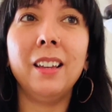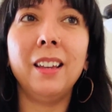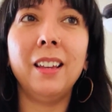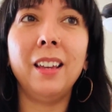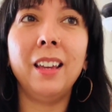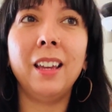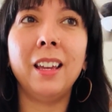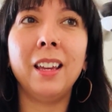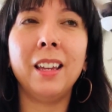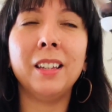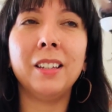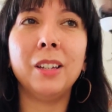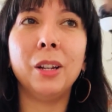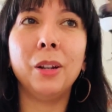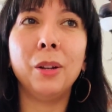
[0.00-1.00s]

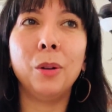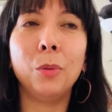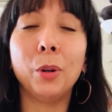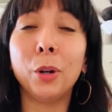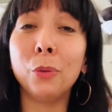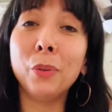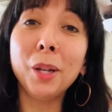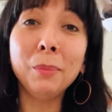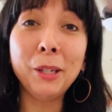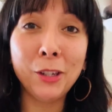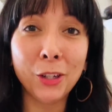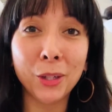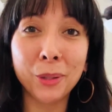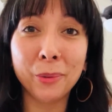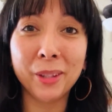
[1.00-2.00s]
and what our family
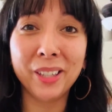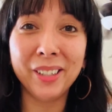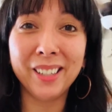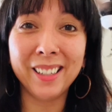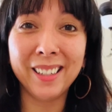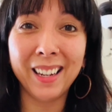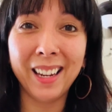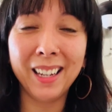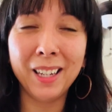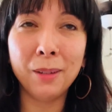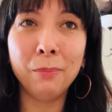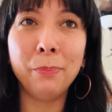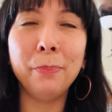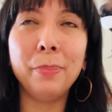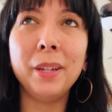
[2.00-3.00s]
shares with you today
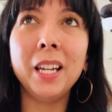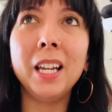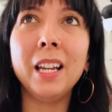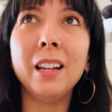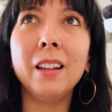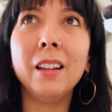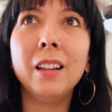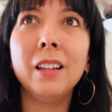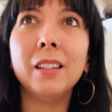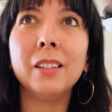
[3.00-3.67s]
can be